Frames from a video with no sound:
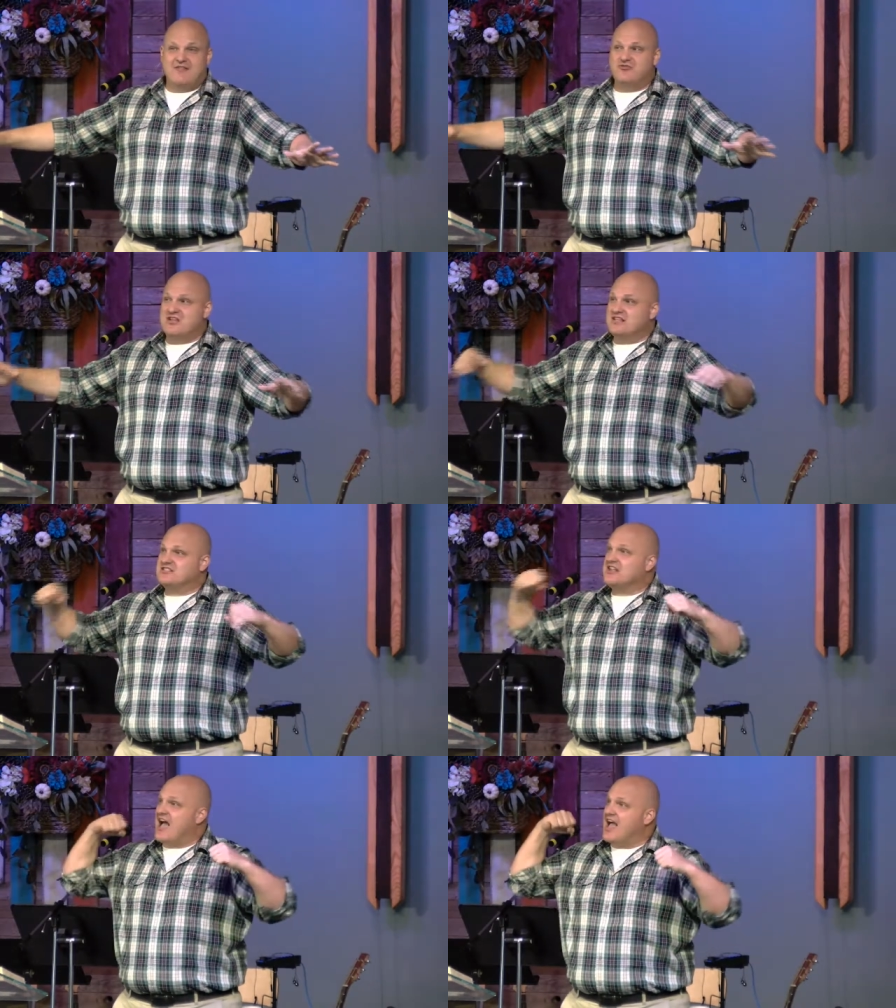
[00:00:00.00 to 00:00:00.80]
these
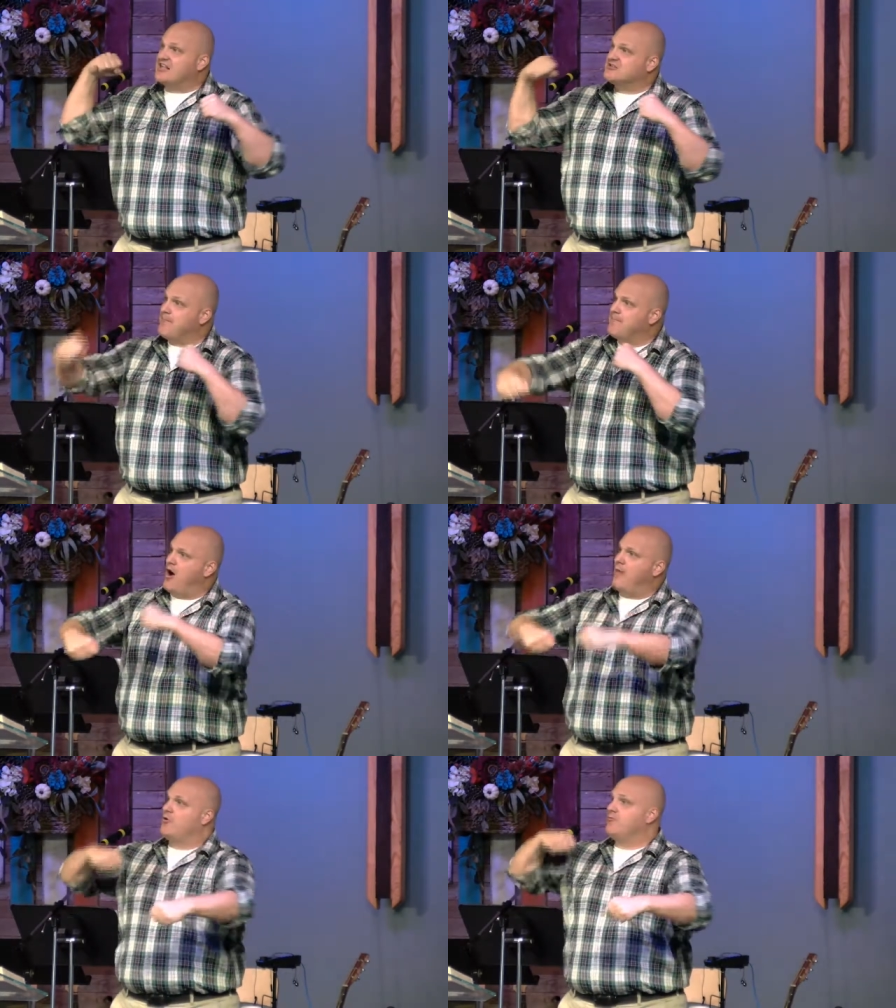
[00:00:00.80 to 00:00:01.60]
guys
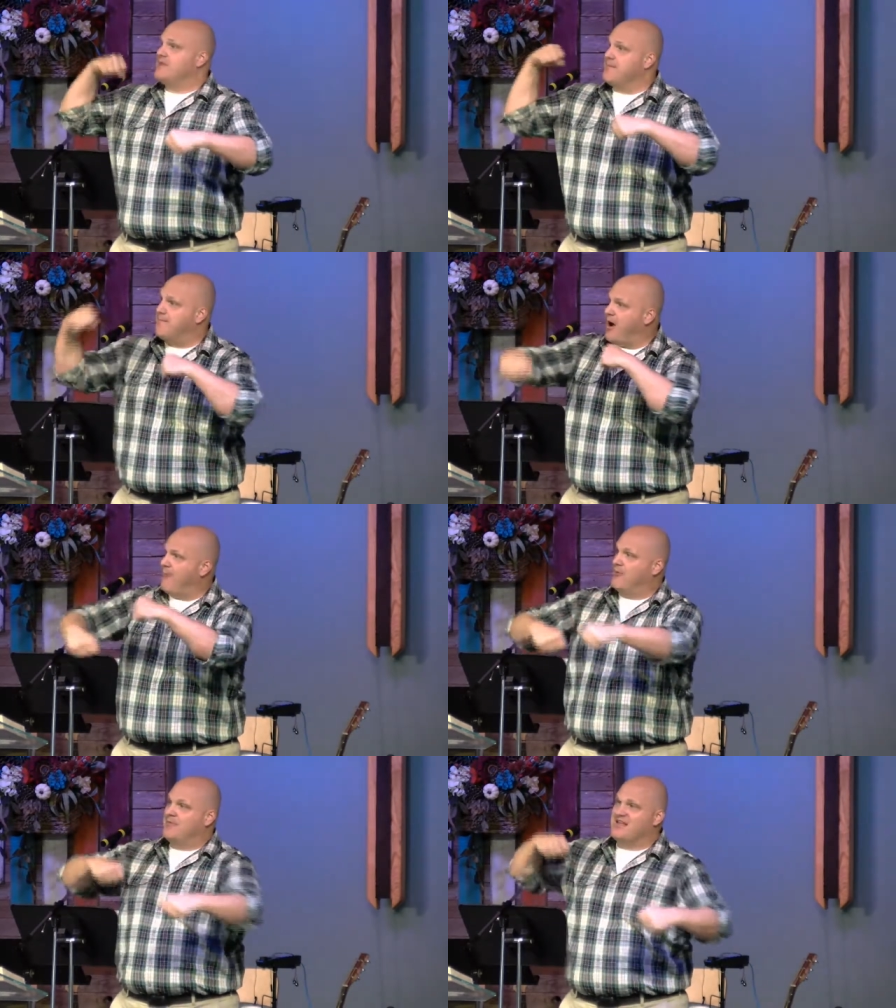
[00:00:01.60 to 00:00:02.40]
pummeled me,
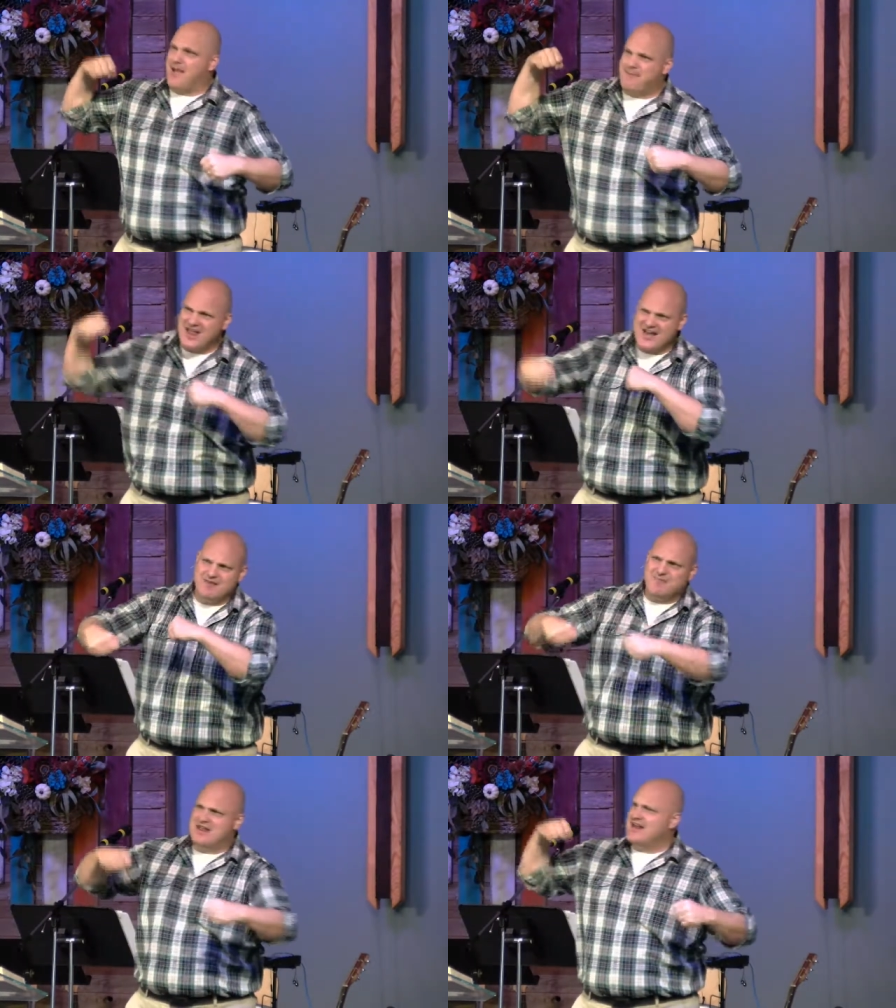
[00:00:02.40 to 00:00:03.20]
pummeled me, kept hitting
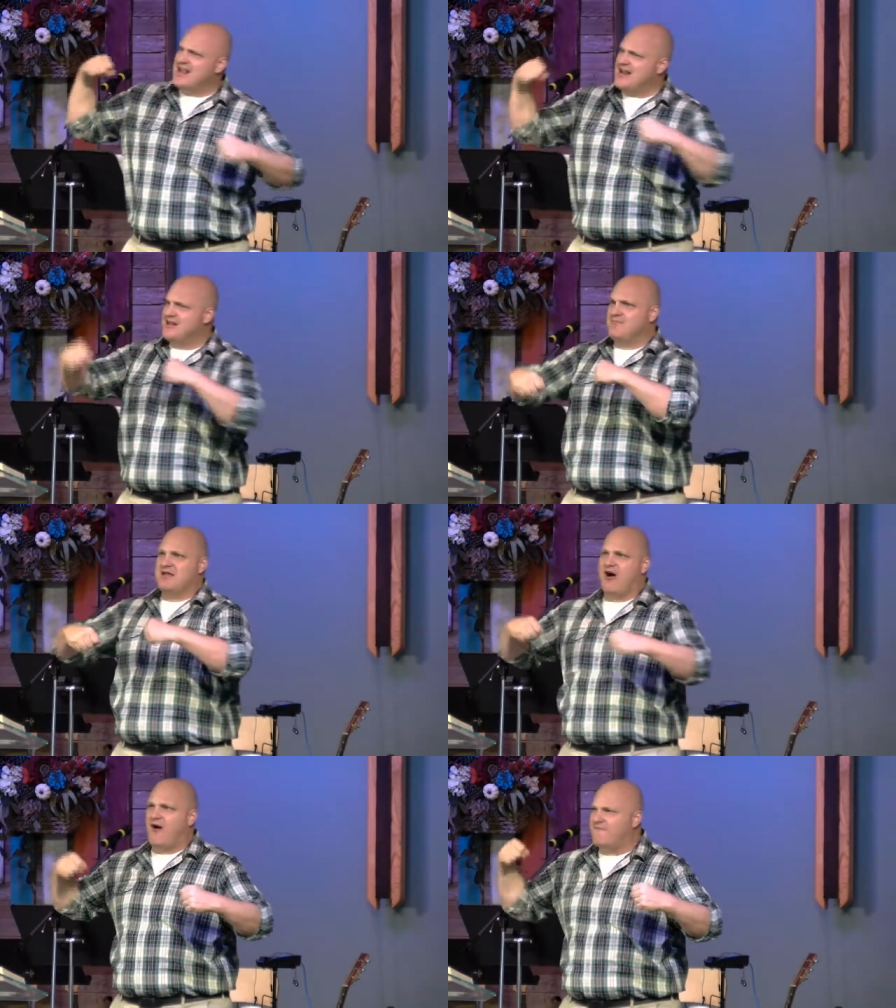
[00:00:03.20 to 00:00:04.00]
me and hitting me,
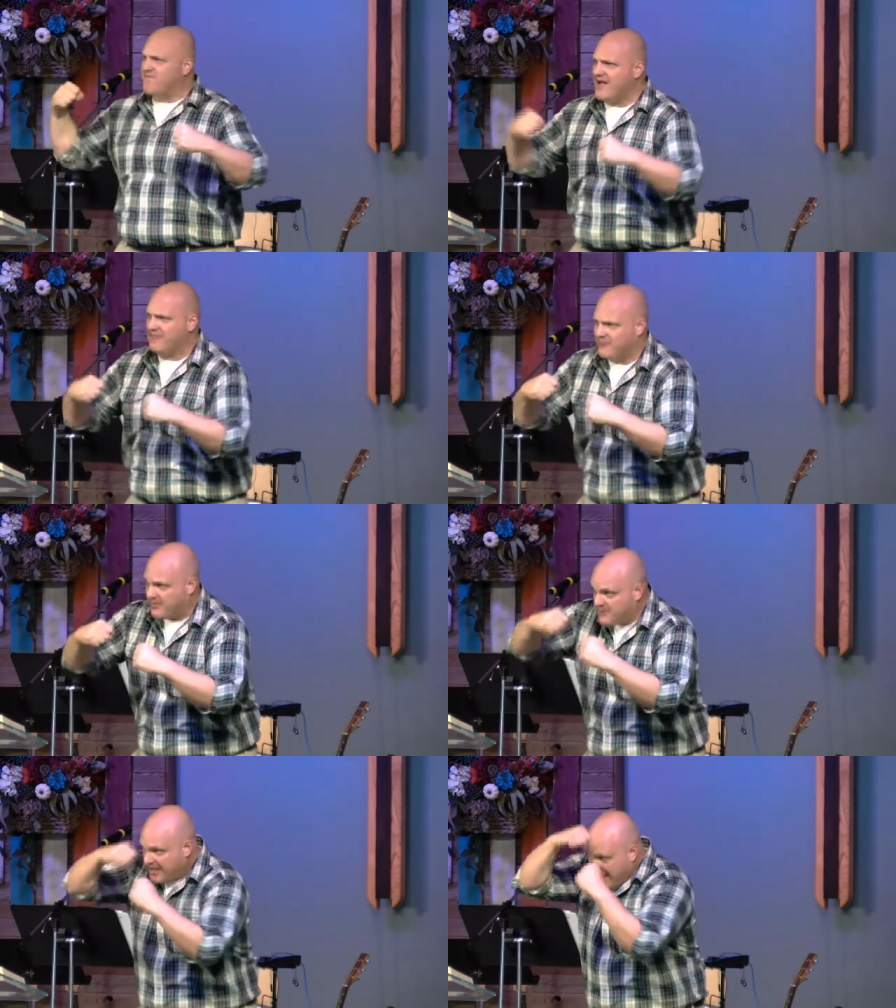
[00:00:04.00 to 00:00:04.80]
all five of them.
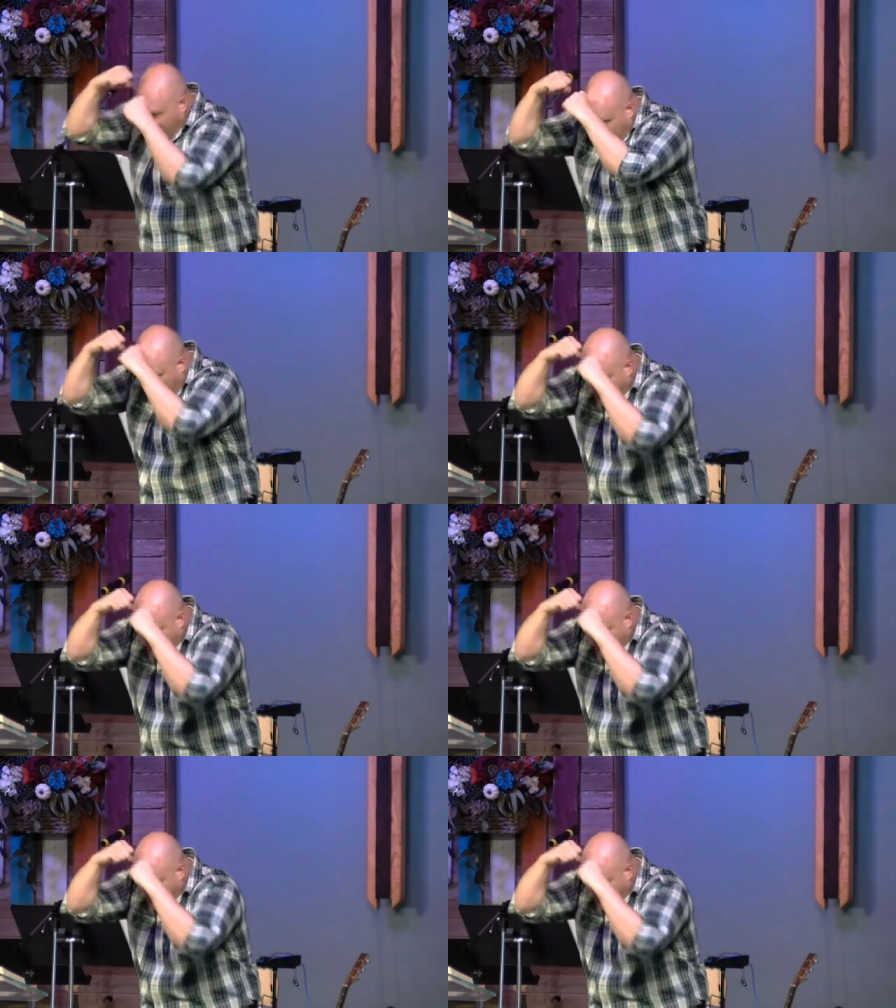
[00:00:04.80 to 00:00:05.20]
And I am